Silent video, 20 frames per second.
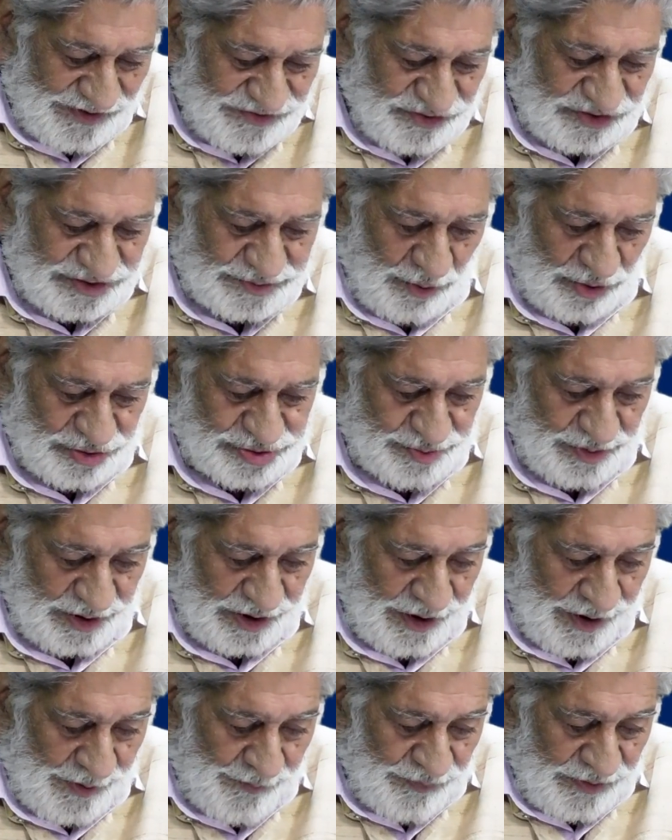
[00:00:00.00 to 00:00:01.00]
So it's possible.
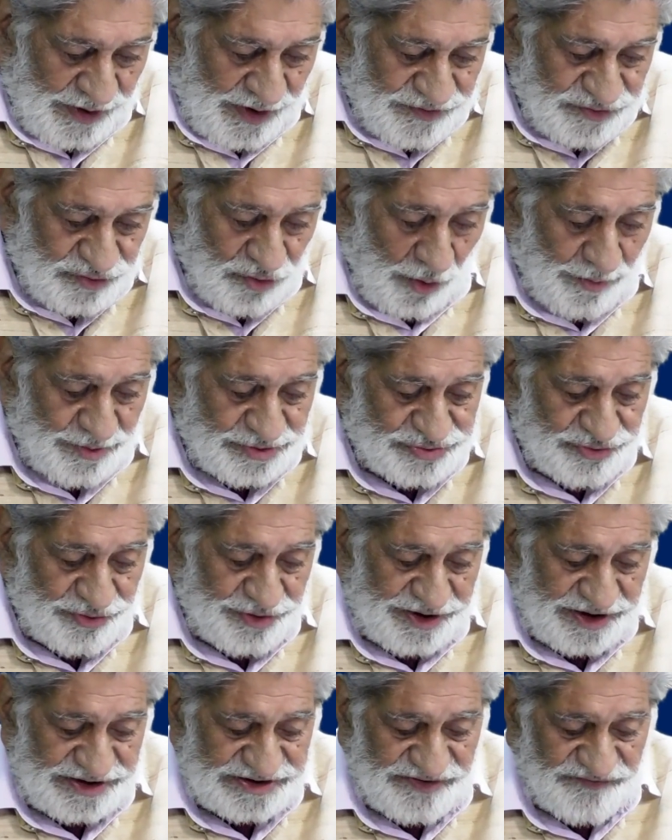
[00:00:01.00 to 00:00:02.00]
So
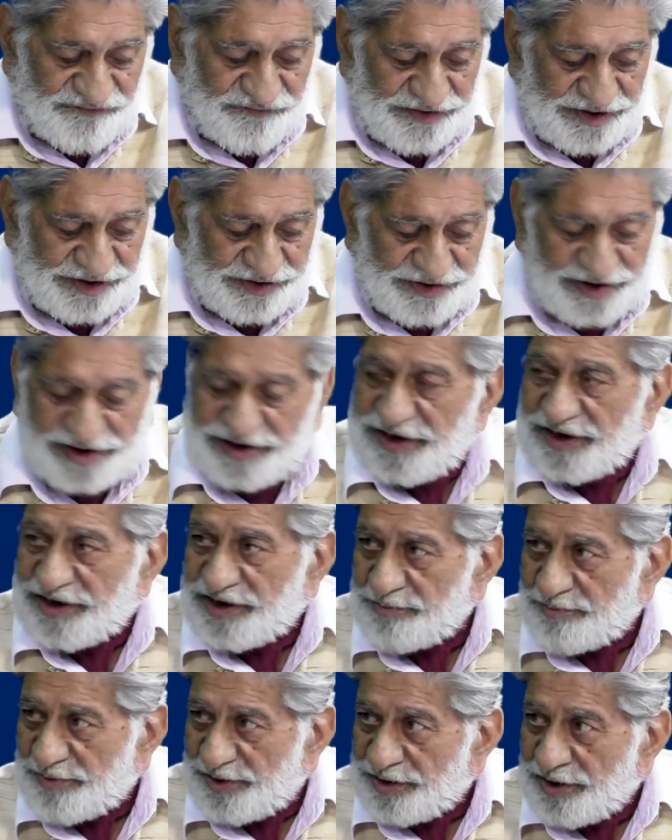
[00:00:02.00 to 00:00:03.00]
opportunity is a free trade
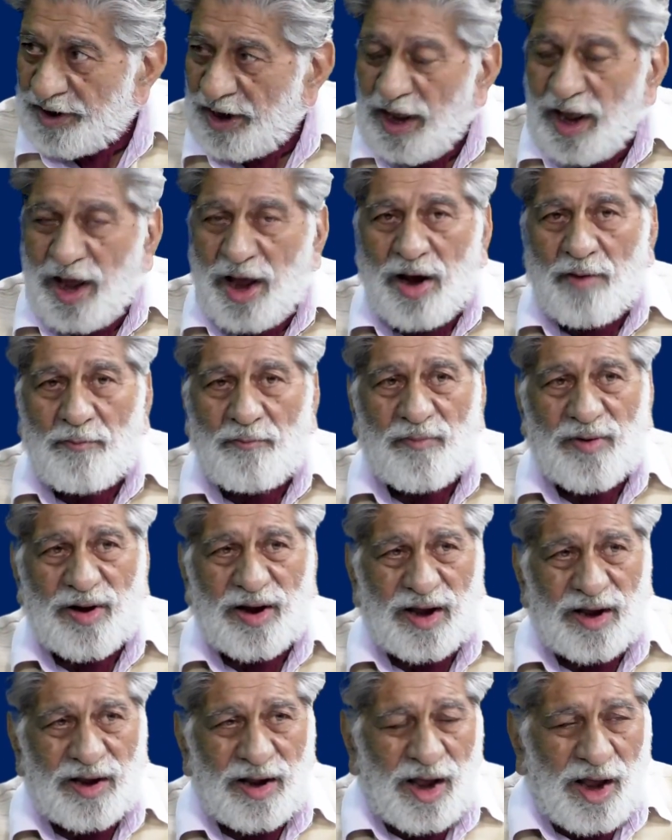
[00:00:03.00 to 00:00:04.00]
agreement.
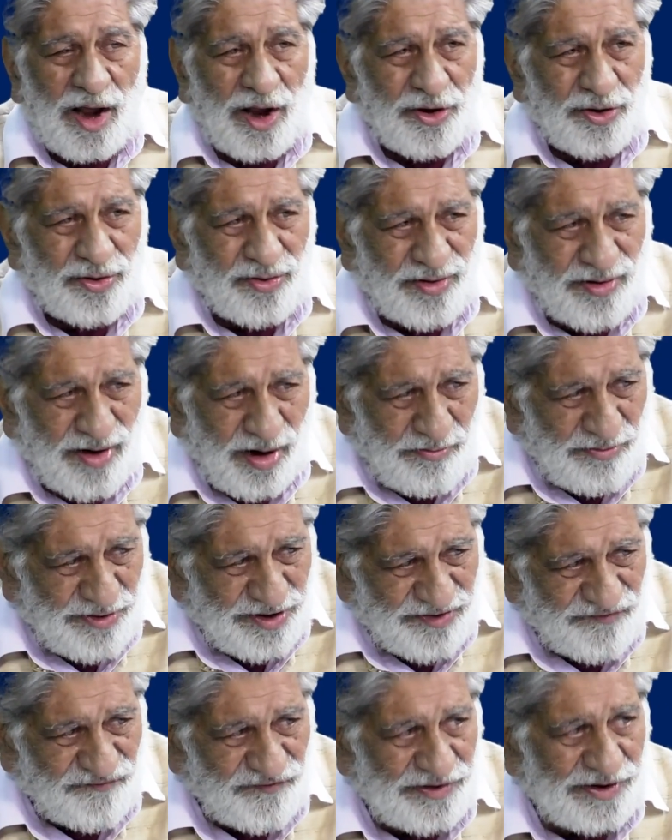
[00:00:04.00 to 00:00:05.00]

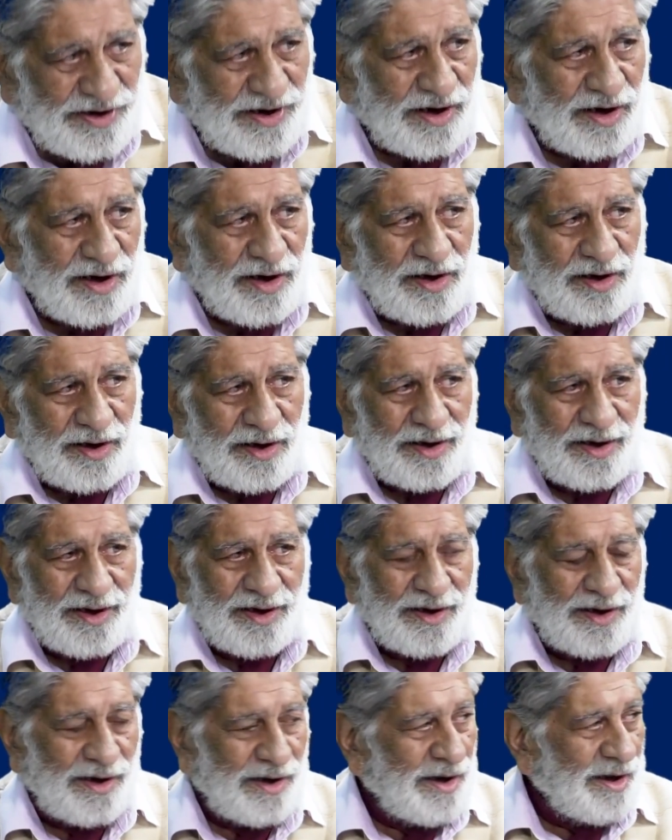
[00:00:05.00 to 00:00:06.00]
Government of India
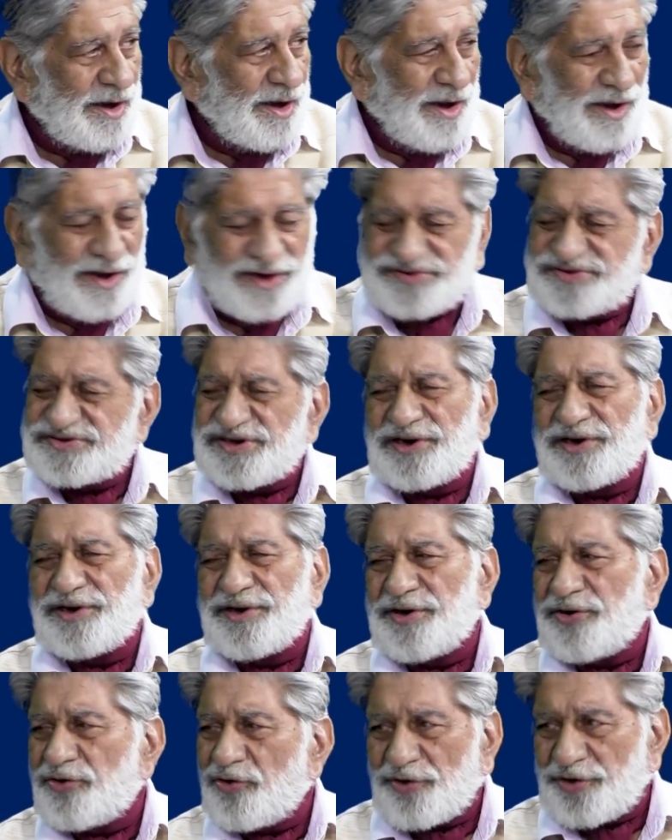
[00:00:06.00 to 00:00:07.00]
is
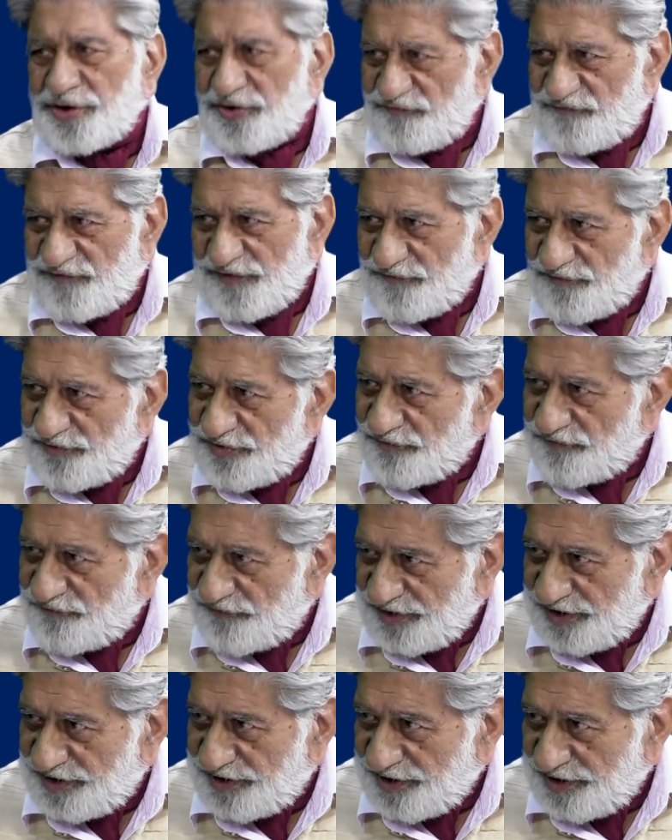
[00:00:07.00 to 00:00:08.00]
generally not in favor of
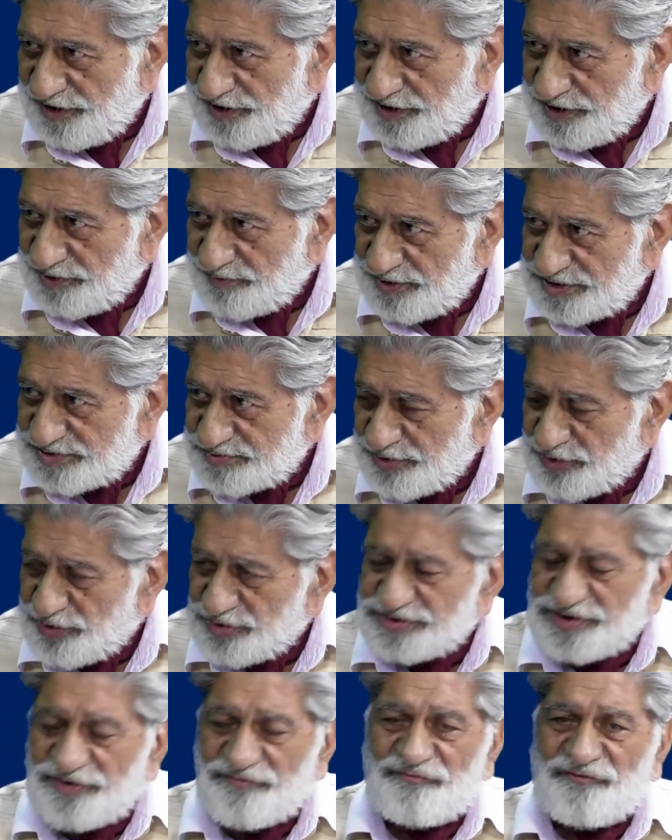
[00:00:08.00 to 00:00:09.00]
free trade agreements
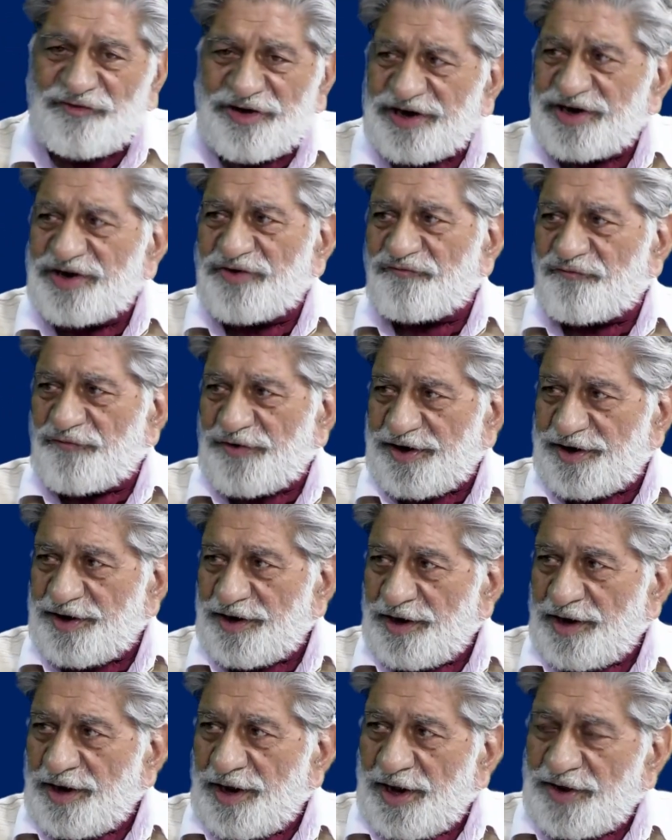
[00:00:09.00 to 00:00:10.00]
because they're very afraid
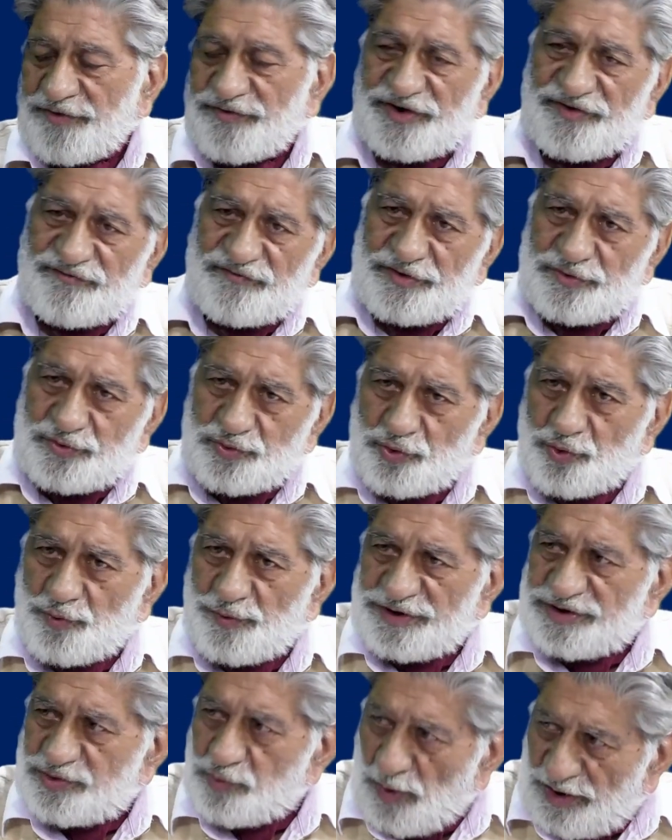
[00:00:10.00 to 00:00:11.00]
that if they do
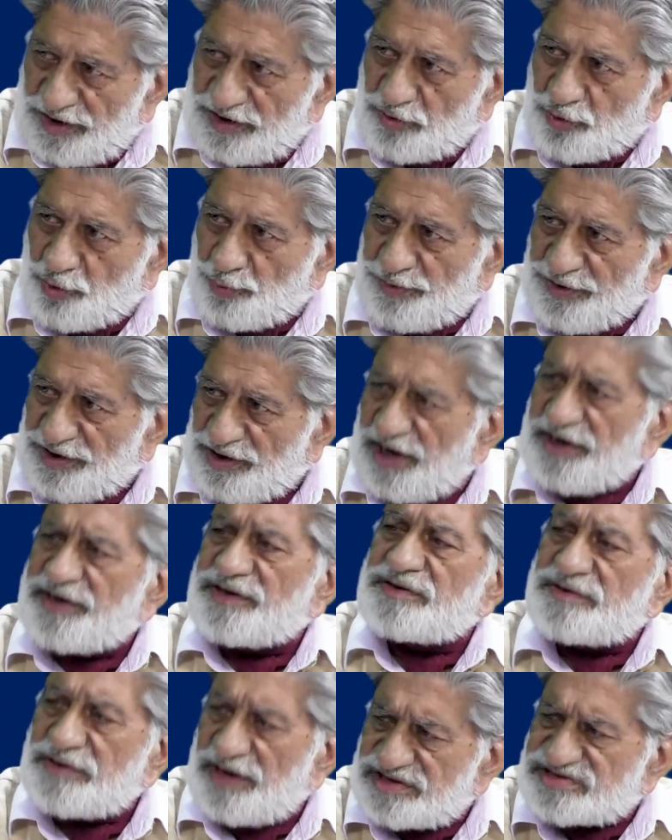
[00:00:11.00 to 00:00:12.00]
with one grouping,
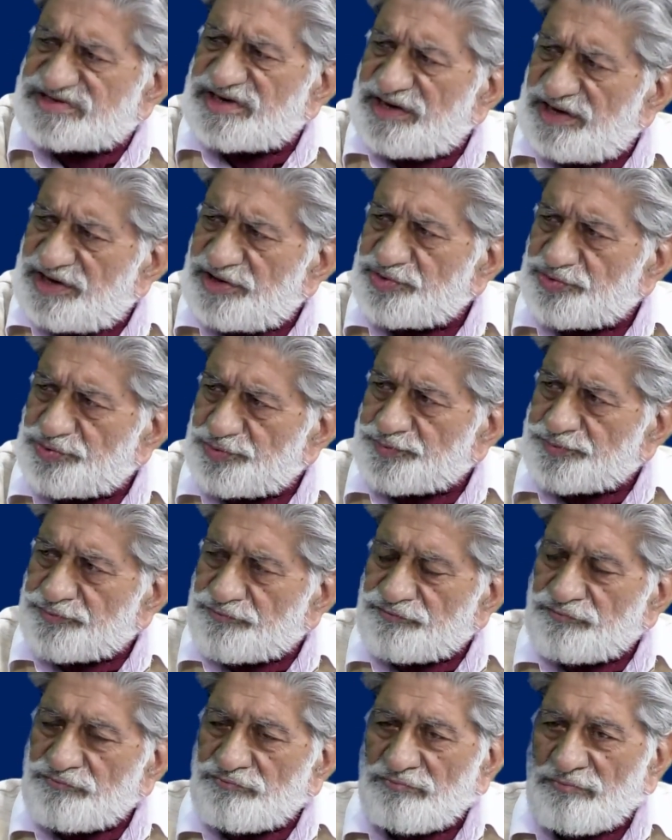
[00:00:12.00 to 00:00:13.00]
like let's say EU,
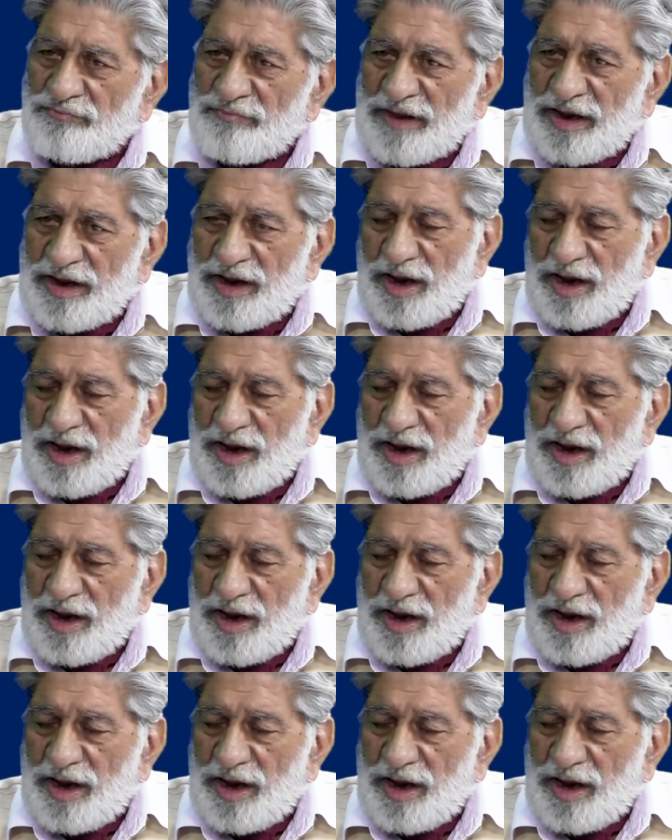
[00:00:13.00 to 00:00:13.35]
the